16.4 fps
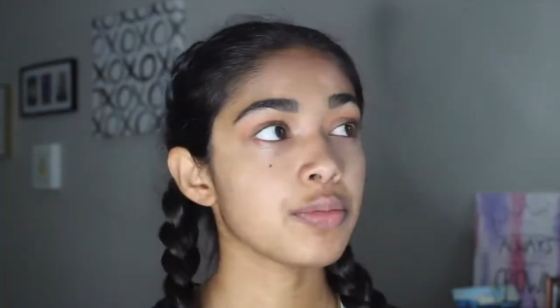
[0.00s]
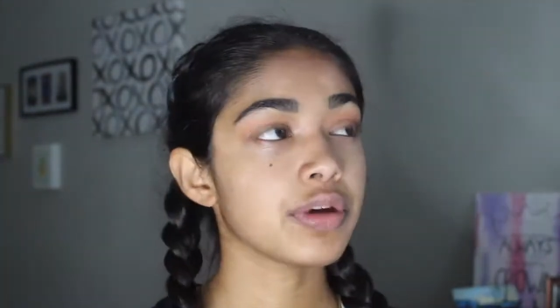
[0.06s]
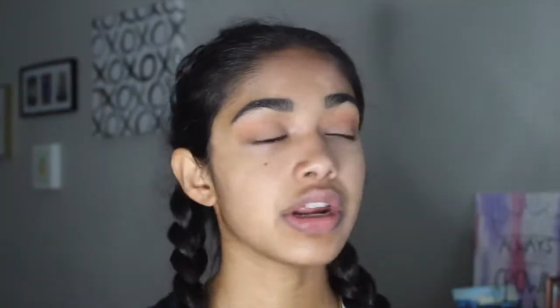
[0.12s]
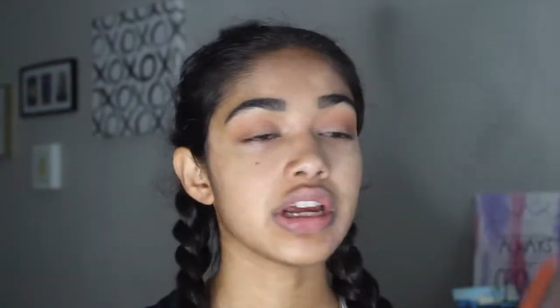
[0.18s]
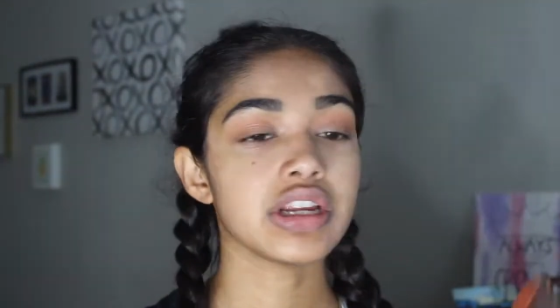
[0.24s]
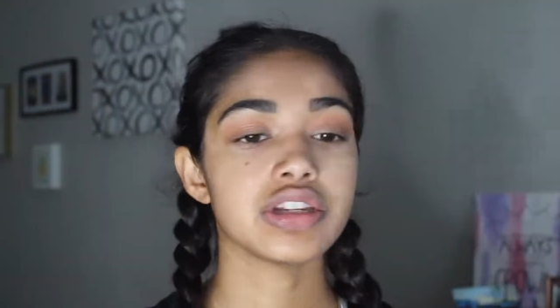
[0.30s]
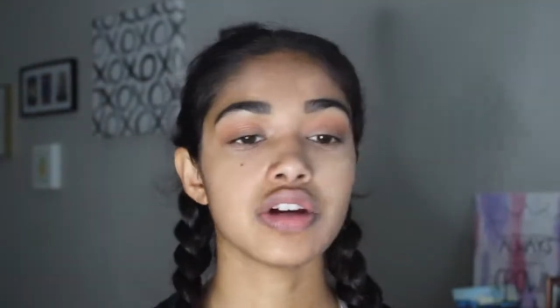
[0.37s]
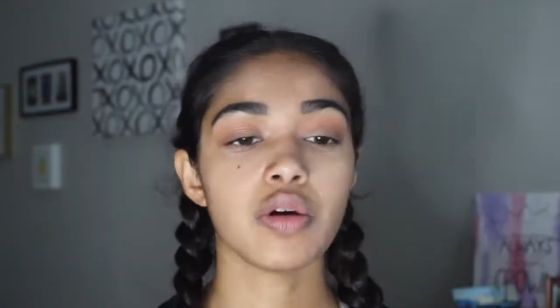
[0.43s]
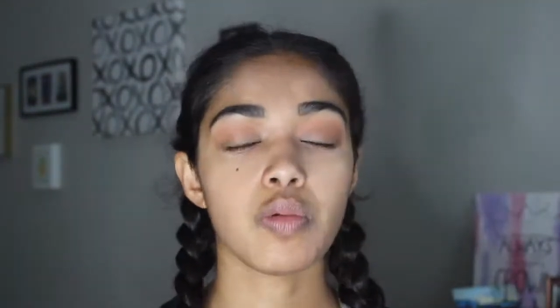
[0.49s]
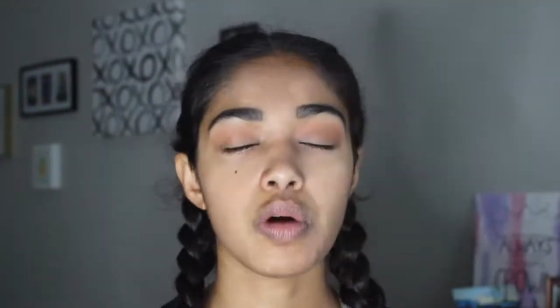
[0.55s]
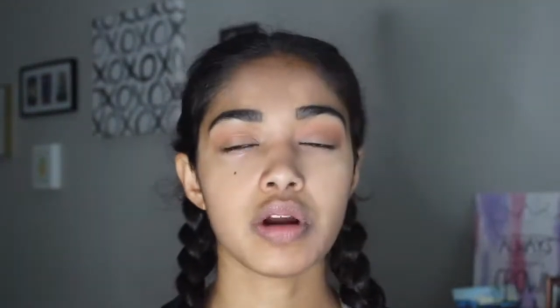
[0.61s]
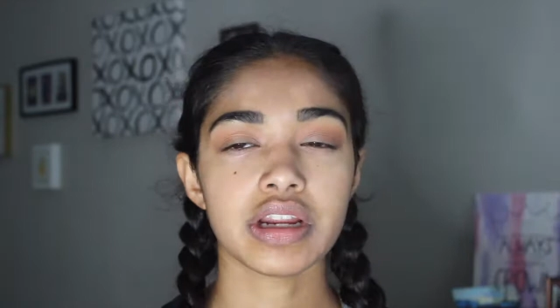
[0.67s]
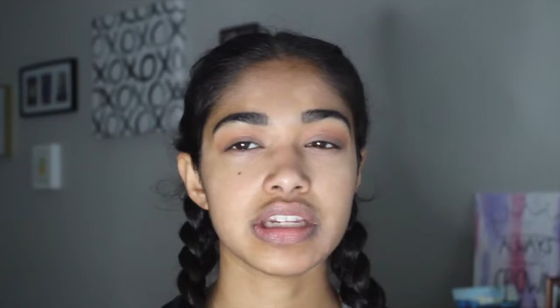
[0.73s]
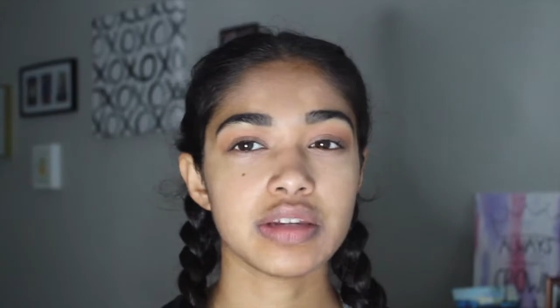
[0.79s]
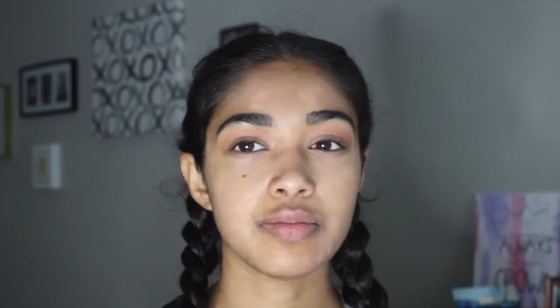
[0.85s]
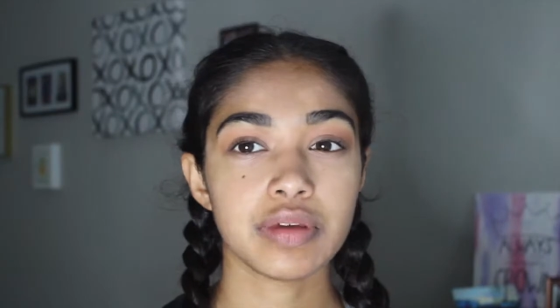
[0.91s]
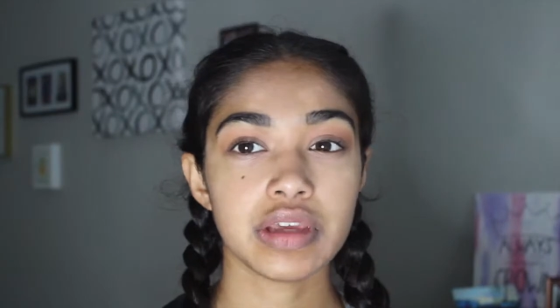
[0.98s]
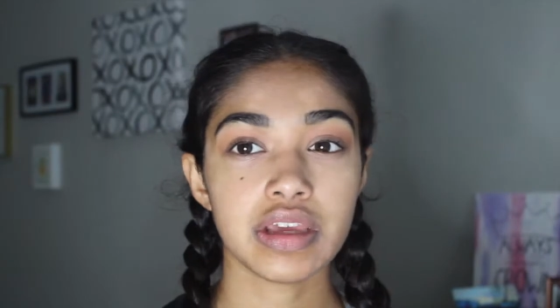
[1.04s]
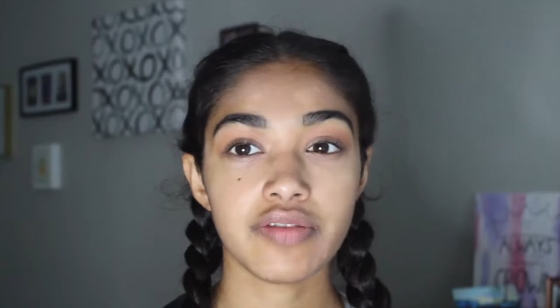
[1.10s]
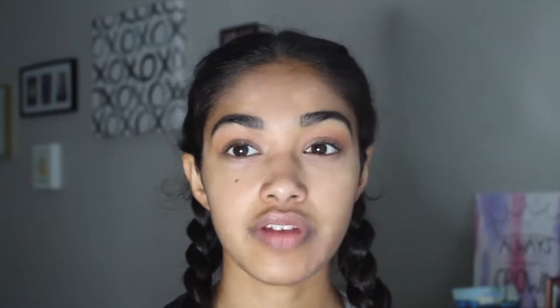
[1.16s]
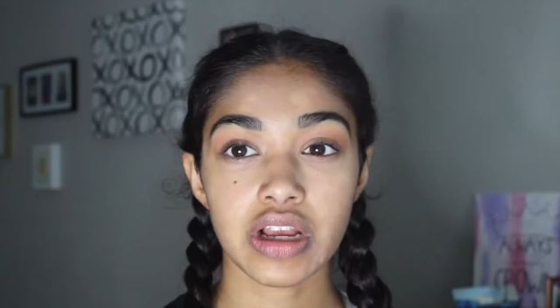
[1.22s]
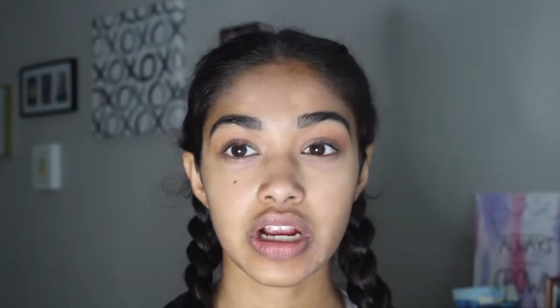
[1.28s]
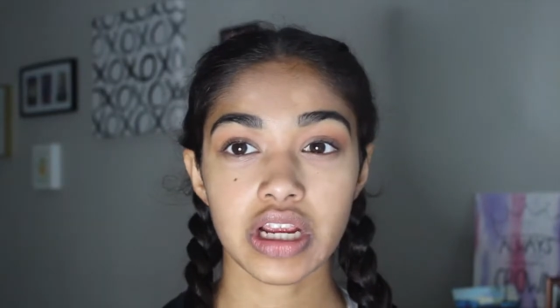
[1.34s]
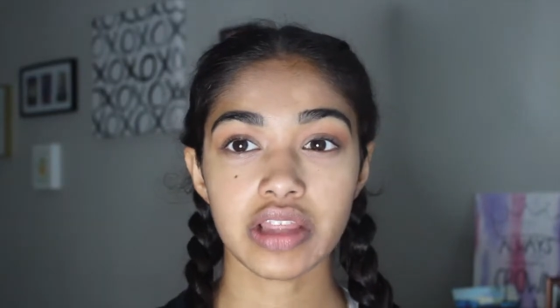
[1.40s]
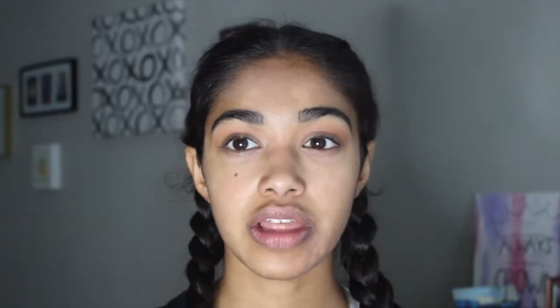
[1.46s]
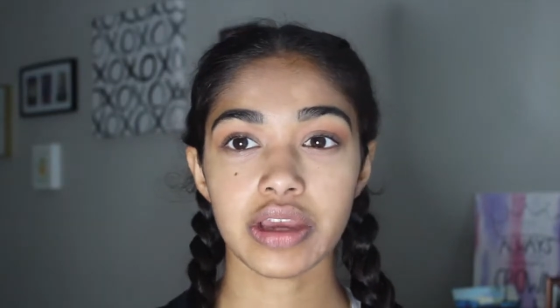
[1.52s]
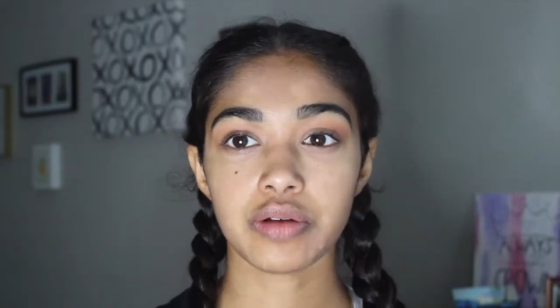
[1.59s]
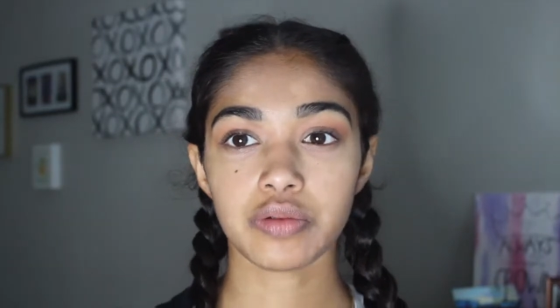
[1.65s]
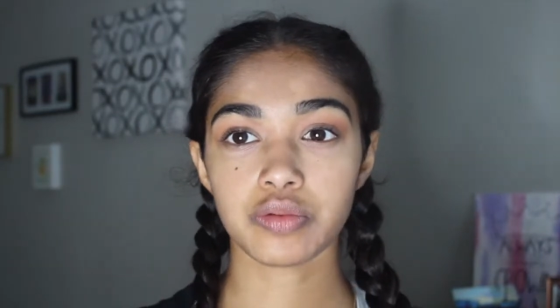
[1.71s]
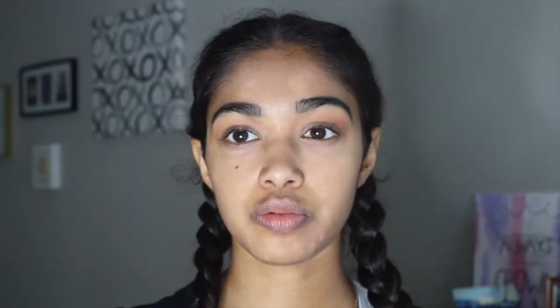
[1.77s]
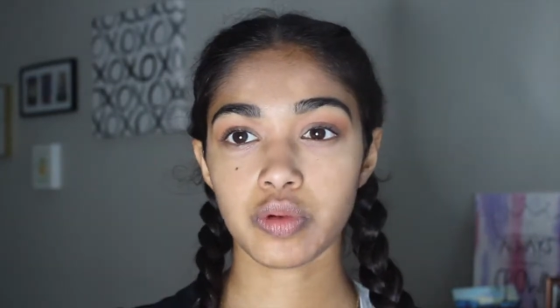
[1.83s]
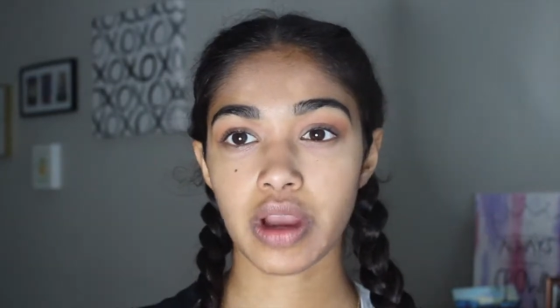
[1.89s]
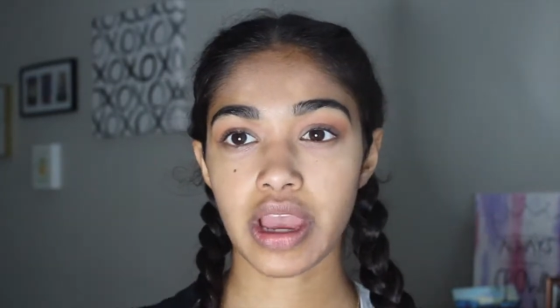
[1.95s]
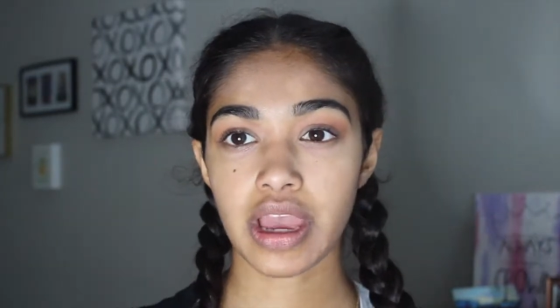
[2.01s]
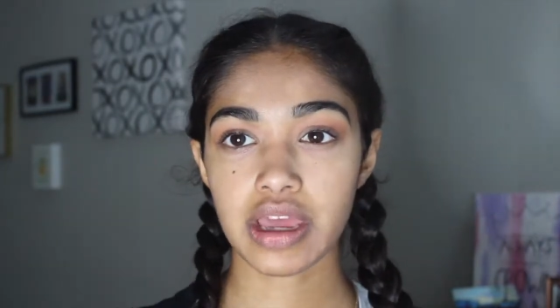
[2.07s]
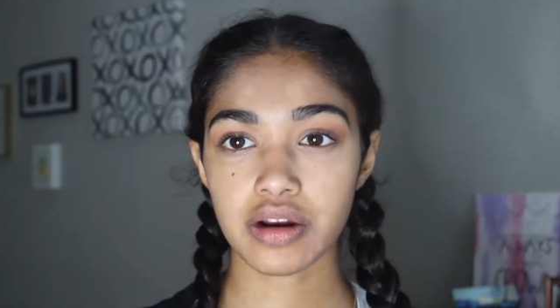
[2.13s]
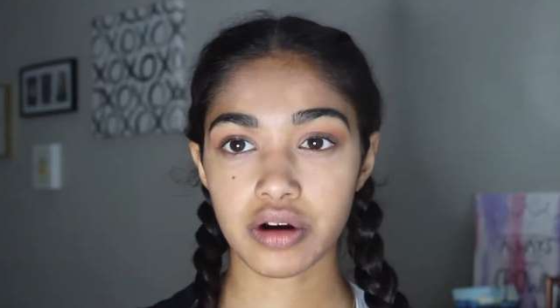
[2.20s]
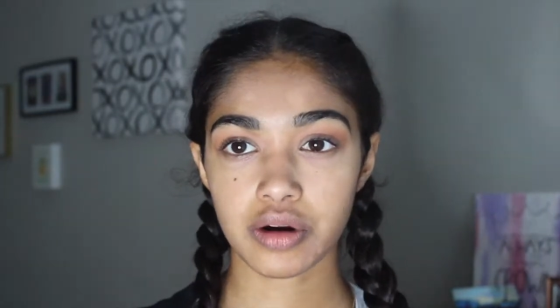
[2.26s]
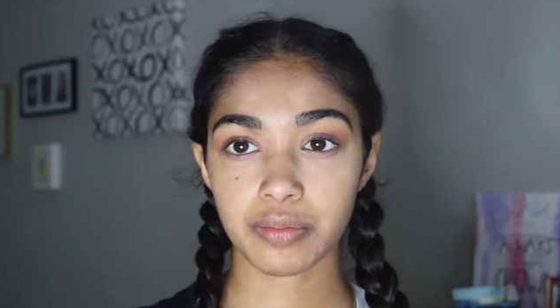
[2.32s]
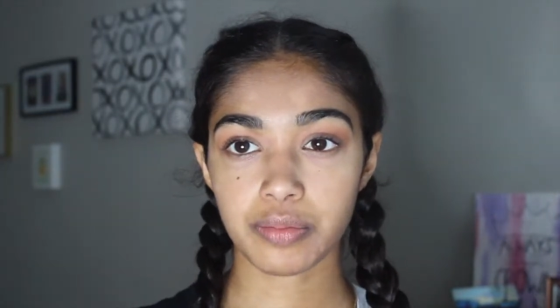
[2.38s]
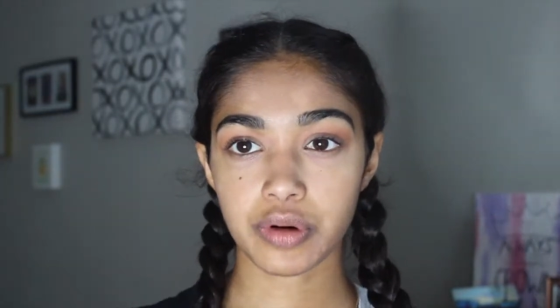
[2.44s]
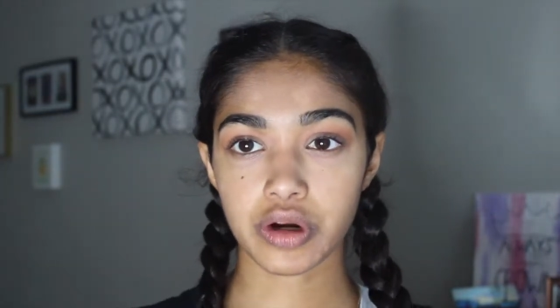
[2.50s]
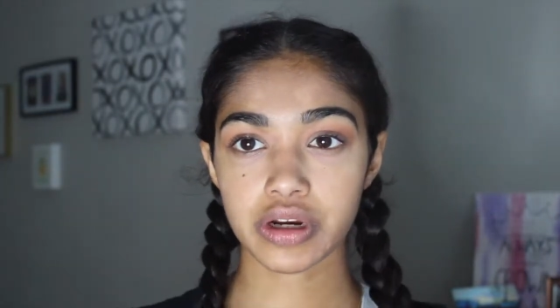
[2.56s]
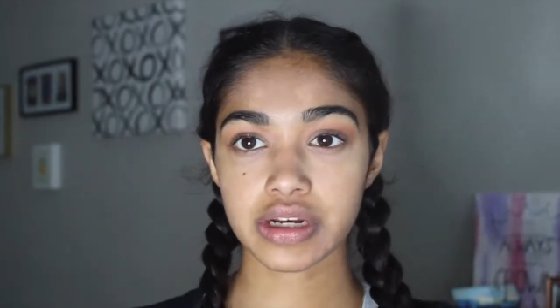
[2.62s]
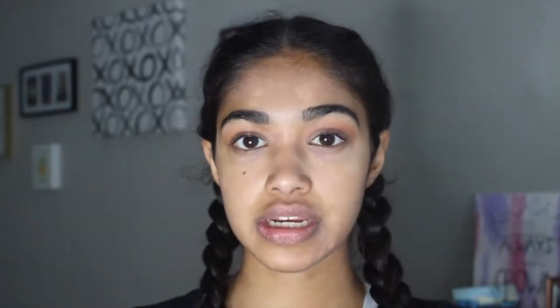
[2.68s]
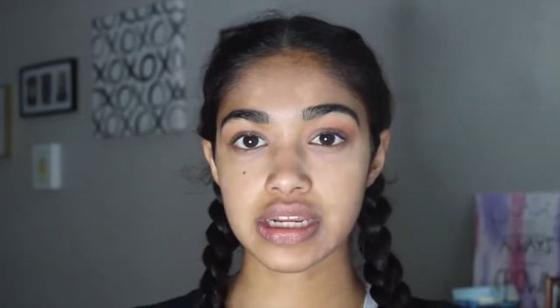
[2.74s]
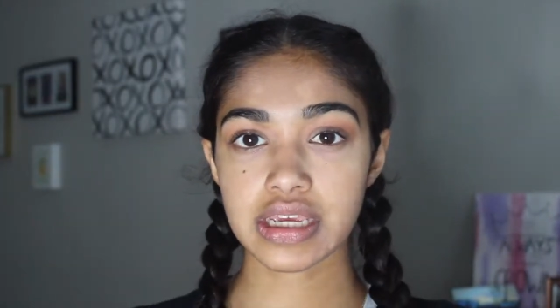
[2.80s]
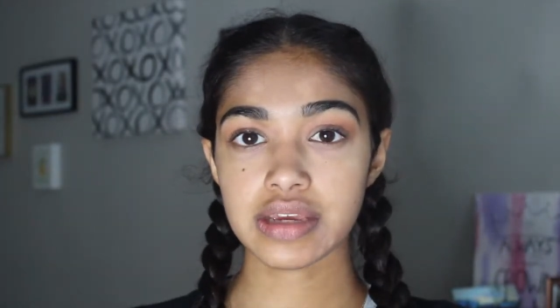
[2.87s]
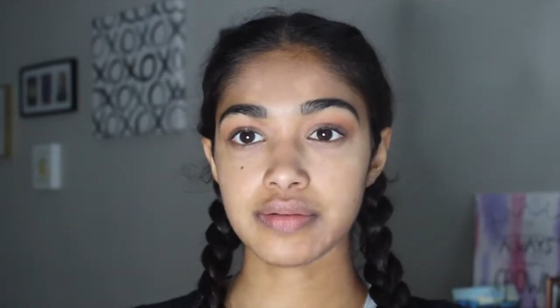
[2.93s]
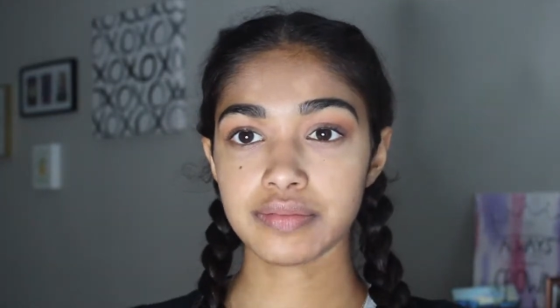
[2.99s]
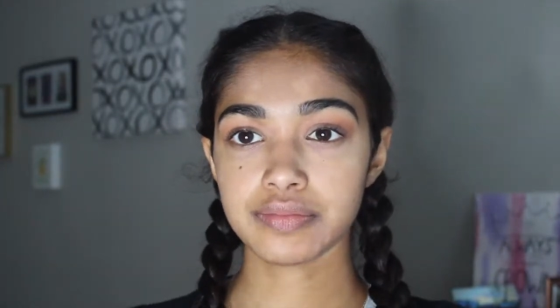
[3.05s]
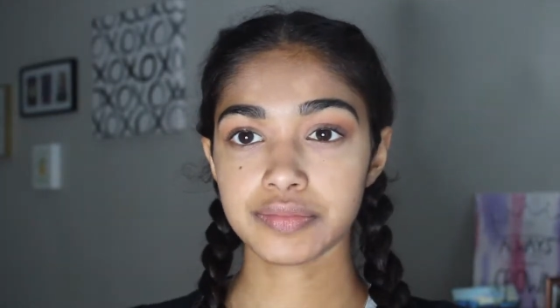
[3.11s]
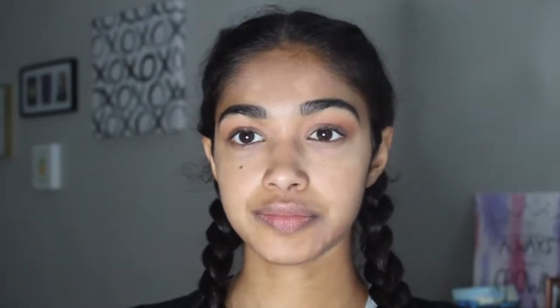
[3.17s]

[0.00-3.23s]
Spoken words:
but I don't want it to be very like red or burgundy.